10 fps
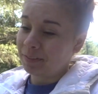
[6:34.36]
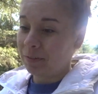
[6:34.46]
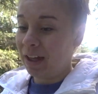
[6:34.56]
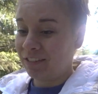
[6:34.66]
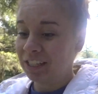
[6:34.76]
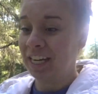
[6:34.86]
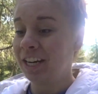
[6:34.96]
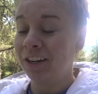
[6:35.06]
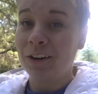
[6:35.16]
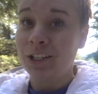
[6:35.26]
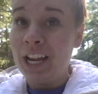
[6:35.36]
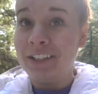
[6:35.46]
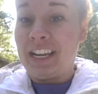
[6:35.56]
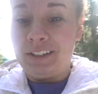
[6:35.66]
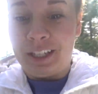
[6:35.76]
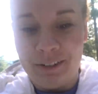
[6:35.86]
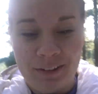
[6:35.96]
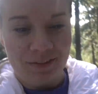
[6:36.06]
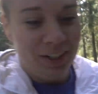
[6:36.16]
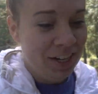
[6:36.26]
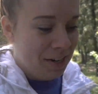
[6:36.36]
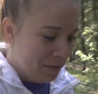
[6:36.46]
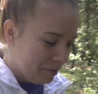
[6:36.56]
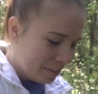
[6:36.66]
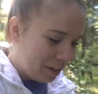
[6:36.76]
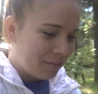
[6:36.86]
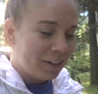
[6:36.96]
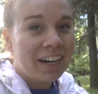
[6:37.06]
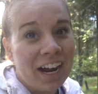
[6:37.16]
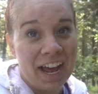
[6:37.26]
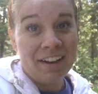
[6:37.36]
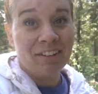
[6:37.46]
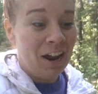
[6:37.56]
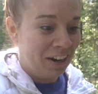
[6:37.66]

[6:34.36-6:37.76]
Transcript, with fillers: We have not taken our child down to the river. Therefore, I have not